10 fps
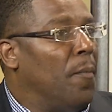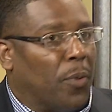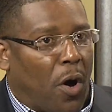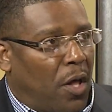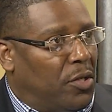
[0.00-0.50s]

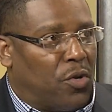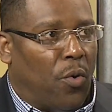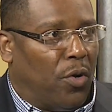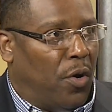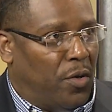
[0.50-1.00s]
all that's
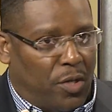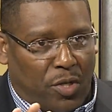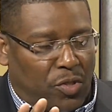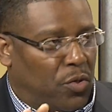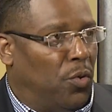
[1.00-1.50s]
going on in the
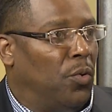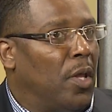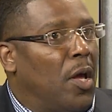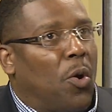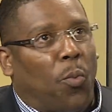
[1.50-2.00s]
school.
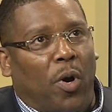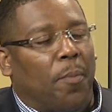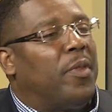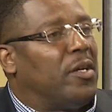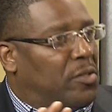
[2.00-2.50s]
Well,
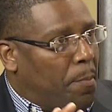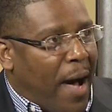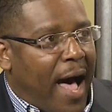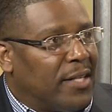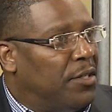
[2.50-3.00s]
there's some
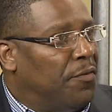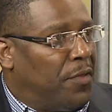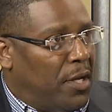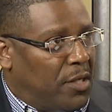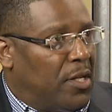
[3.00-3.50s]
positive
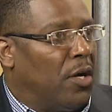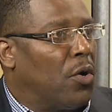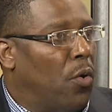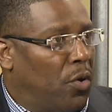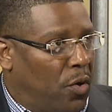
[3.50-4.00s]
things that are
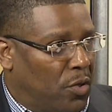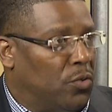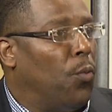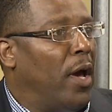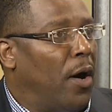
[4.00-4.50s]
going on as
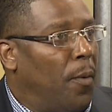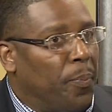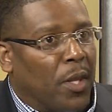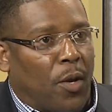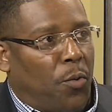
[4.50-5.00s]
well.
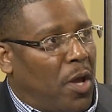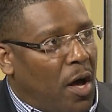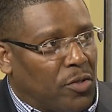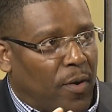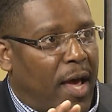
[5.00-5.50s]
We
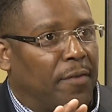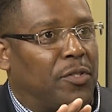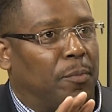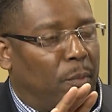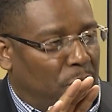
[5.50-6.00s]
also have
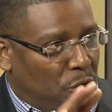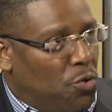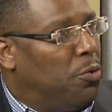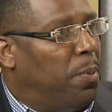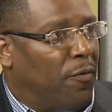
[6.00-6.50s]
some
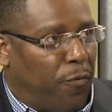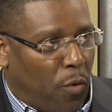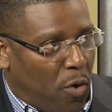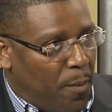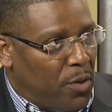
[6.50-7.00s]
youth
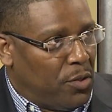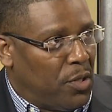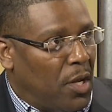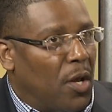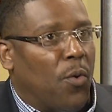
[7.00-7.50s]
performers.
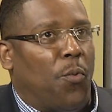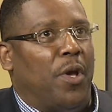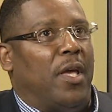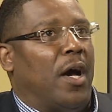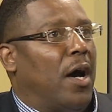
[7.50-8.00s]

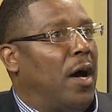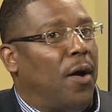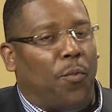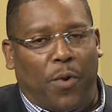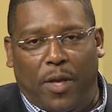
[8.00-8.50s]
We
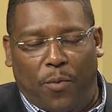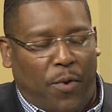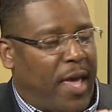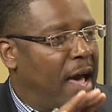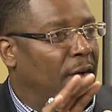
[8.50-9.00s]

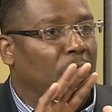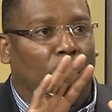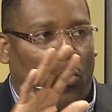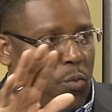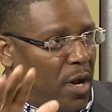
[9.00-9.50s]
have
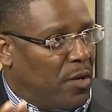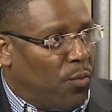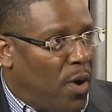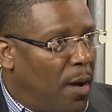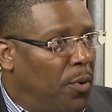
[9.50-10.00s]
Running
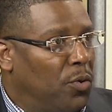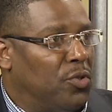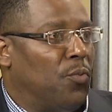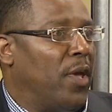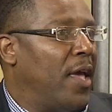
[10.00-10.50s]

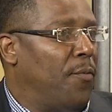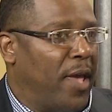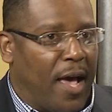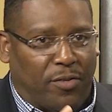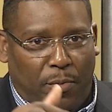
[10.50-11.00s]
Rebels. We
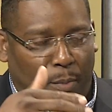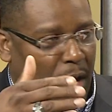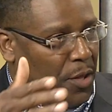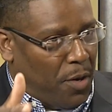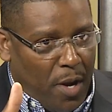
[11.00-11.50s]
have some
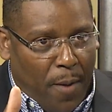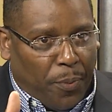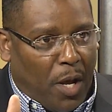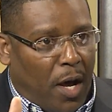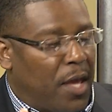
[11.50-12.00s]
other
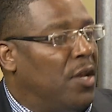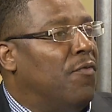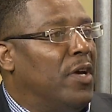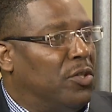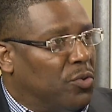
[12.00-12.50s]

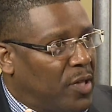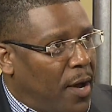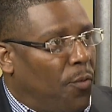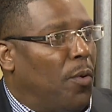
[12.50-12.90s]
individuals that will